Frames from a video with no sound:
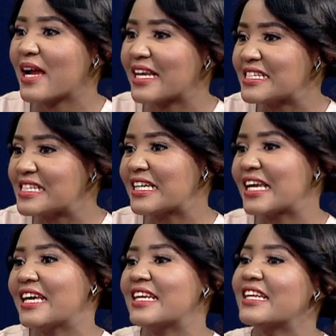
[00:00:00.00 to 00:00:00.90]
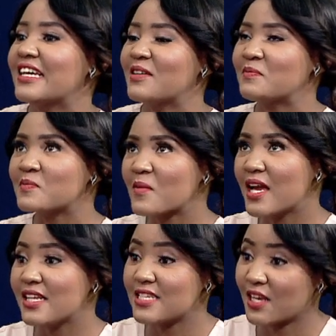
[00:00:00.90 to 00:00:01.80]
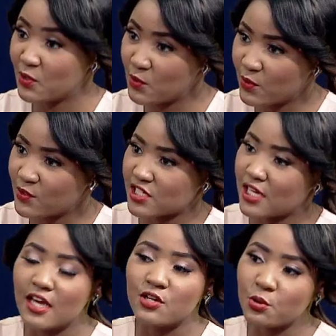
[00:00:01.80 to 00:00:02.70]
marketing, and uh, technology,